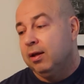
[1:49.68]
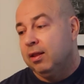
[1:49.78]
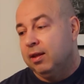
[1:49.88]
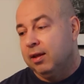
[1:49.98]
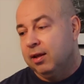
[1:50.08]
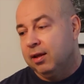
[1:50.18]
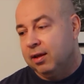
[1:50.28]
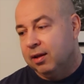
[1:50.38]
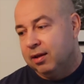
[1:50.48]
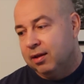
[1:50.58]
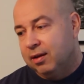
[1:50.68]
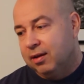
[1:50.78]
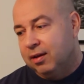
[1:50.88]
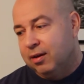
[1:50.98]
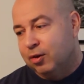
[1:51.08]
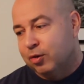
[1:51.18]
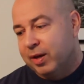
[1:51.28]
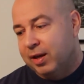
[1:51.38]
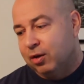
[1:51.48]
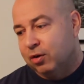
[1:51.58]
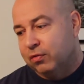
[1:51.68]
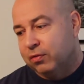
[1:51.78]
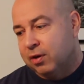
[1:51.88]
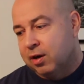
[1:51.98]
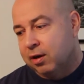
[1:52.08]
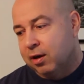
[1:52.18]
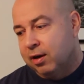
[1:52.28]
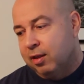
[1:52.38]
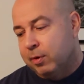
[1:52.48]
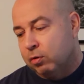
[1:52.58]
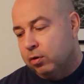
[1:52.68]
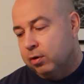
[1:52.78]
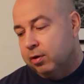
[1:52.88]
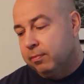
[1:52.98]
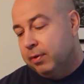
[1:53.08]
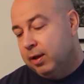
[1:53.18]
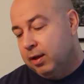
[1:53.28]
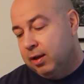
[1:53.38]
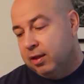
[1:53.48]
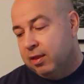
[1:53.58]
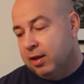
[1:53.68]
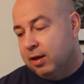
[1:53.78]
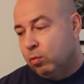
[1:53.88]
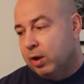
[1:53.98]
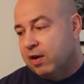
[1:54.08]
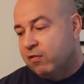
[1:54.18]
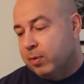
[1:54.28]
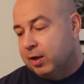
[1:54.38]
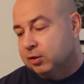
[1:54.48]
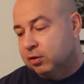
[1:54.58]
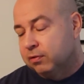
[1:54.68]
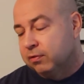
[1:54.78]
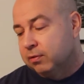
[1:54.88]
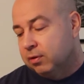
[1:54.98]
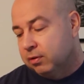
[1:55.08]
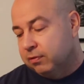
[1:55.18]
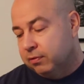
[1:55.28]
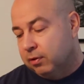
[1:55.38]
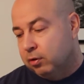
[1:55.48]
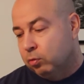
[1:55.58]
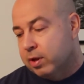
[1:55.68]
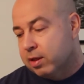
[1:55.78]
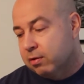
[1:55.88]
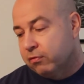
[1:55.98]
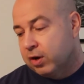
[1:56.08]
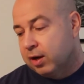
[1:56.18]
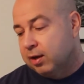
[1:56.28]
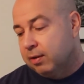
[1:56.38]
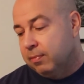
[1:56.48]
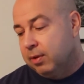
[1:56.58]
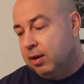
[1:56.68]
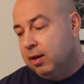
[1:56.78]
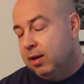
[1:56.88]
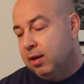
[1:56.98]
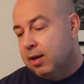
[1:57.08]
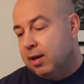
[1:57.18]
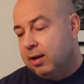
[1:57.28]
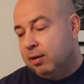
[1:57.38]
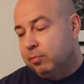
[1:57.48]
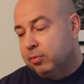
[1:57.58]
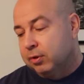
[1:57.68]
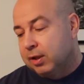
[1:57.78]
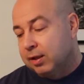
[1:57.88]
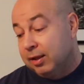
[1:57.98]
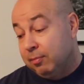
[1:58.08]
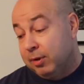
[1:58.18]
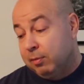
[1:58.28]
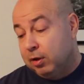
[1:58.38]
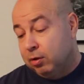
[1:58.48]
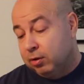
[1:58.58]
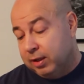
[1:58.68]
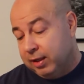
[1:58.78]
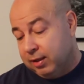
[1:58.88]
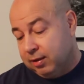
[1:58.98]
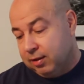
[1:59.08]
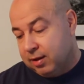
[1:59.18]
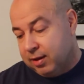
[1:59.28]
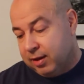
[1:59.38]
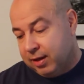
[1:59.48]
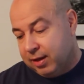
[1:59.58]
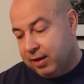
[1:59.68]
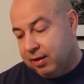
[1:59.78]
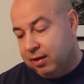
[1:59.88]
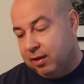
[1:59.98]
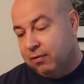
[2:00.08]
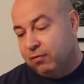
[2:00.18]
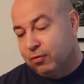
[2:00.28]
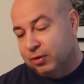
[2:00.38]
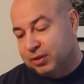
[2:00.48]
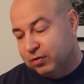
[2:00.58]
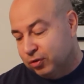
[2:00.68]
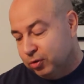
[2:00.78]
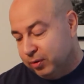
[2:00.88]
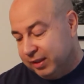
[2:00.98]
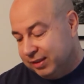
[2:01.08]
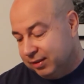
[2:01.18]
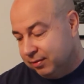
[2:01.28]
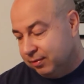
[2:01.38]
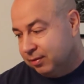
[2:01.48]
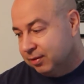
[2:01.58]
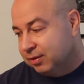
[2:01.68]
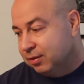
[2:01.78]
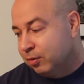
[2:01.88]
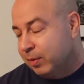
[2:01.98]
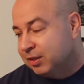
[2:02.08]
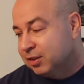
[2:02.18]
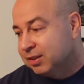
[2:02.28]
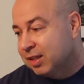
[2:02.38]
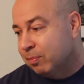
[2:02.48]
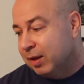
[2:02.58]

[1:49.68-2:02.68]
the domain of Argyll, the Marauder, then we have parts of northwestern Franca, importantly maybe the Gauntlet and the Forest of Druids, to mention some